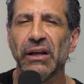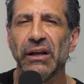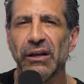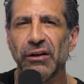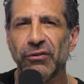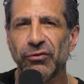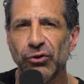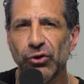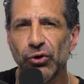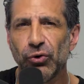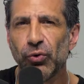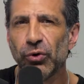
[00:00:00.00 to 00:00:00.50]

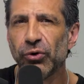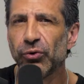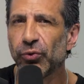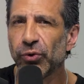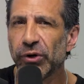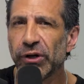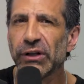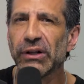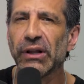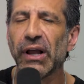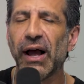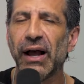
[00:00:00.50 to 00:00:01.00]
if you would
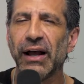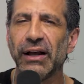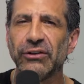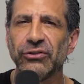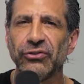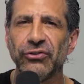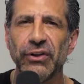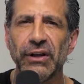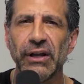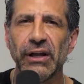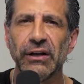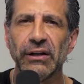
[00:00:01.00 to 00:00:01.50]

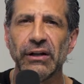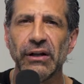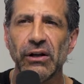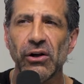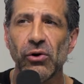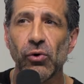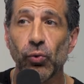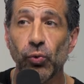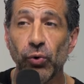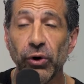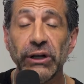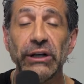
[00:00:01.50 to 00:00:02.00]
realize that
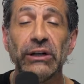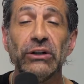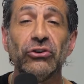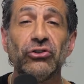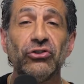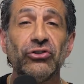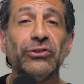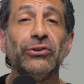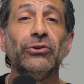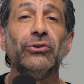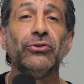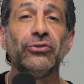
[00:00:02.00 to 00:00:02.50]
we can
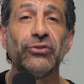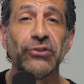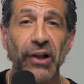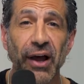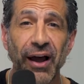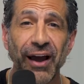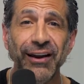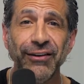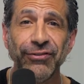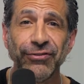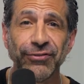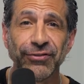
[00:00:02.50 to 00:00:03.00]
choose
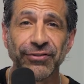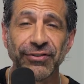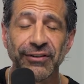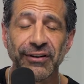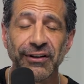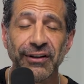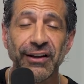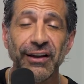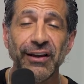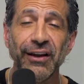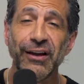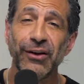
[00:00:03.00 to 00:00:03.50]
life,
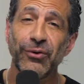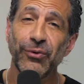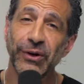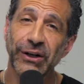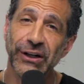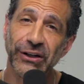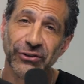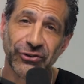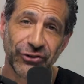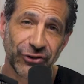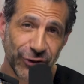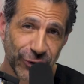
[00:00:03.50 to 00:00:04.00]
we
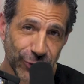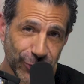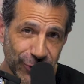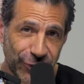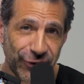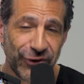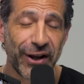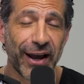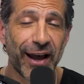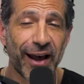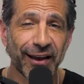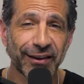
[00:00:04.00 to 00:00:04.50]
can choose
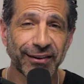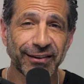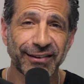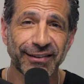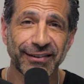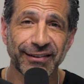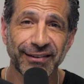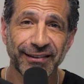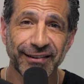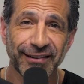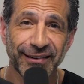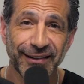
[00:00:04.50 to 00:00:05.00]

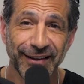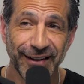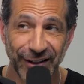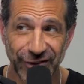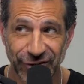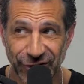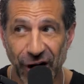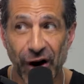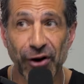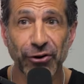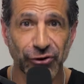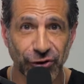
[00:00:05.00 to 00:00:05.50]
death.
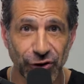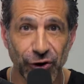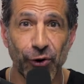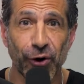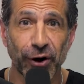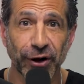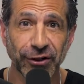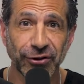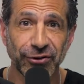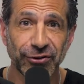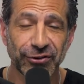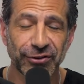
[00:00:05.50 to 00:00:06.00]
It's our
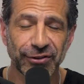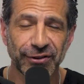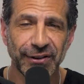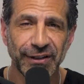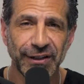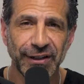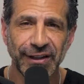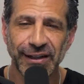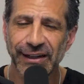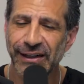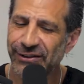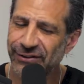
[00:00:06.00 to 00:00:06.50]
choice.
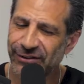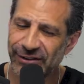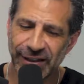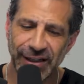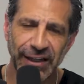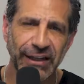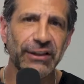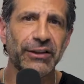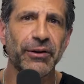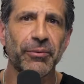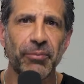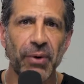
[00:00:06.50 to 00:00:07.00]
It's
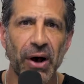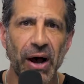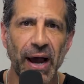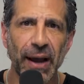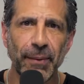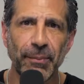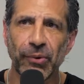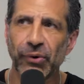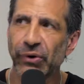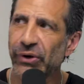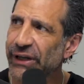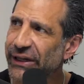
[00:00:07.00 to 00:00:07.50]
in the
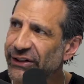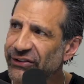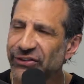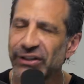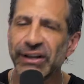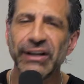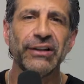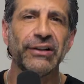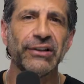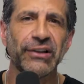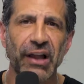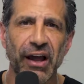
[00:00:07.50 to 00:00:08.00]
Bible. It's
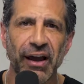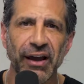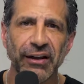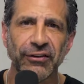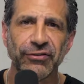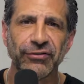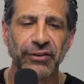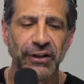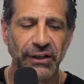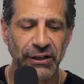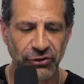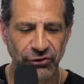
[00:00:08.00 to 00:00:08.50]
in
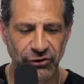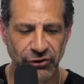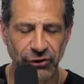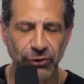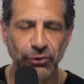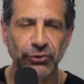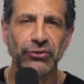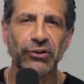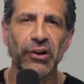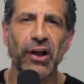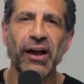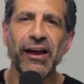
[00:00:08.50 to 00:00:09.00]
life.
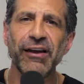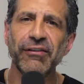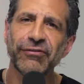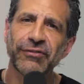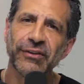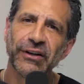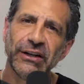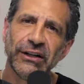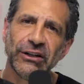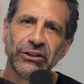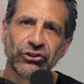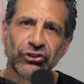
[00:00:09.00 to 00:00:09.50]
Choose
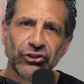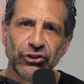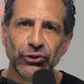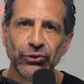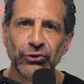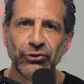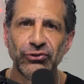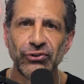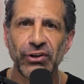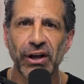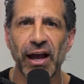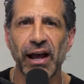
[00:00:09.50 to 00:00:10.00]
life,
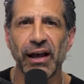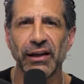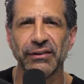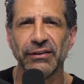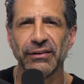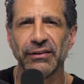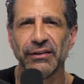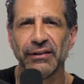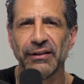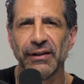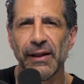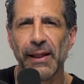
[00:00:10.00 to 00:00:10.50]
choose
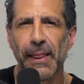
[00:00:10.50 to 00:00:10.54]
death.